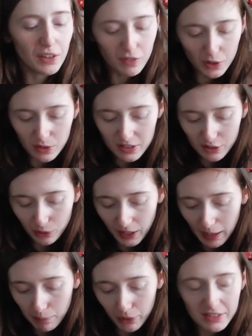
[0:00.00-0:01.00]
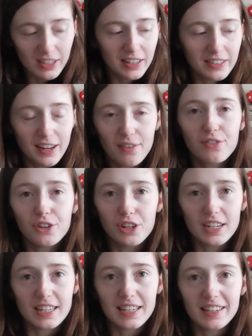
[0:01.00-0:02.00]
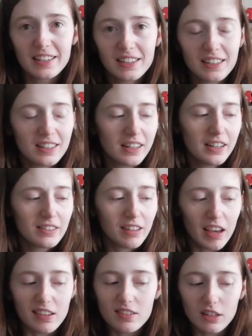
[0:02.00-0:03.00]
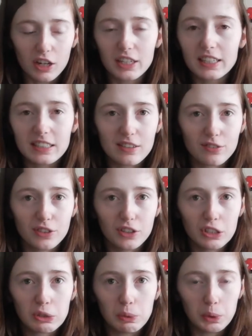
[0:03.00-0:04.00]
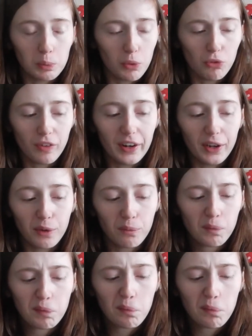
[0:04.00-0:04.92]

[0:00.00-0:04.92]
Even though it's still Cadbury's, that definitely tastes slightly different to a normal Freddo.